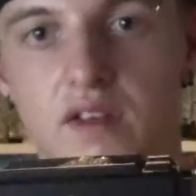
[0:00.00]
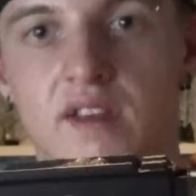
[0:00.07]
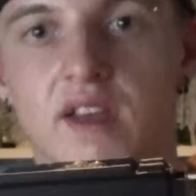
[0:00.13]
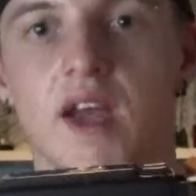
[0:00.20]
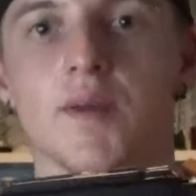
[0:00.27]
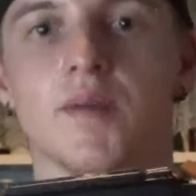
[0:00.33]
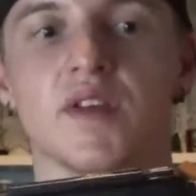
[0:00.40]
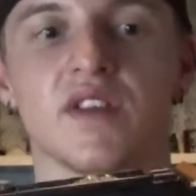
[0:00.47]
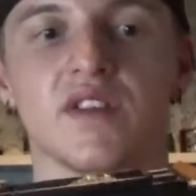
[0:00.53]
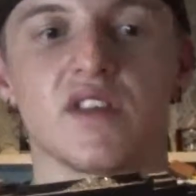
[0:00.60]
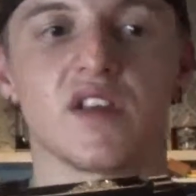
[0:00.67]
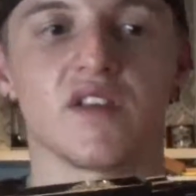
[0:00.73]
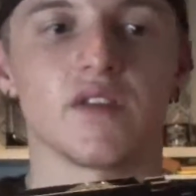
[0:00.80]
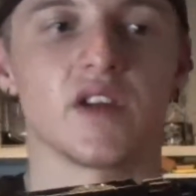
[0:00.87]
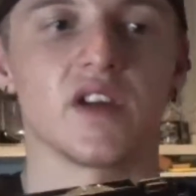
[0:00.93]
cab
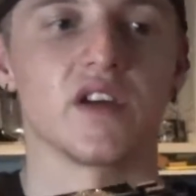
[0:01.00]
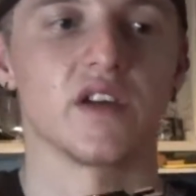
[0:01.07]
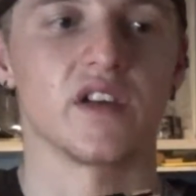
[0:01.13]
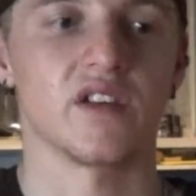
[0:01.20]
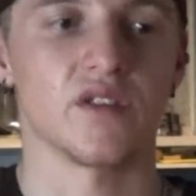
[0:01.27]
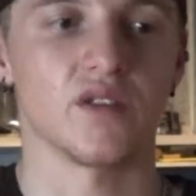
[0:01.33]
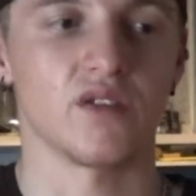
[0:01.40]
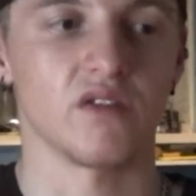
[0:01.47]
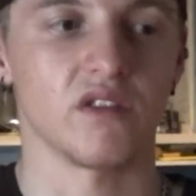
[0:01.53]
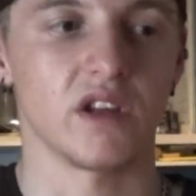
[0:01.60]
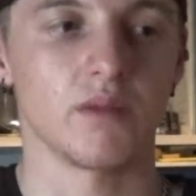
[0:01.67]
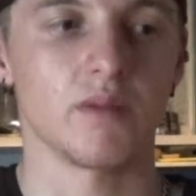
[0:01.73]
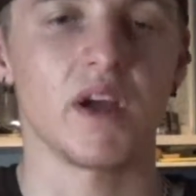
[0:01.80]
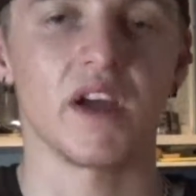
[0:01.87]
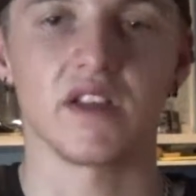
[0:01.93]
interior is
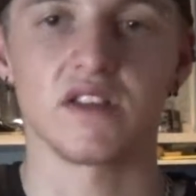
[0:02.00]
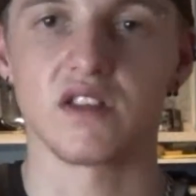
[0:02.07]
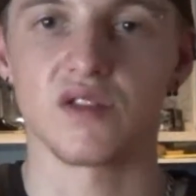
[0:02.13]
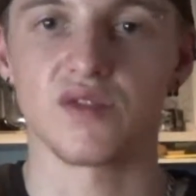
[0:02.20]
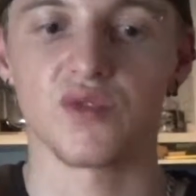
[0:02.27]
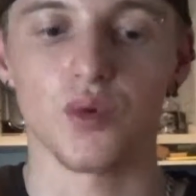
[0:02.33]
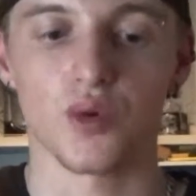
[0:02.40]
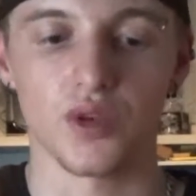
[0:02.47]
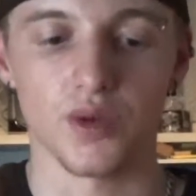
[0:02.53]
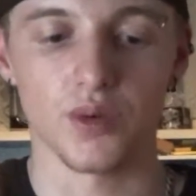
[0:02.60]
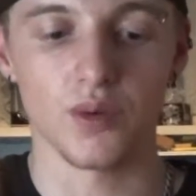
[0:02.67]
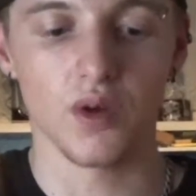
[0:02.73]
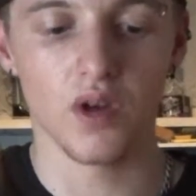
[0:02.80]
already painted for you.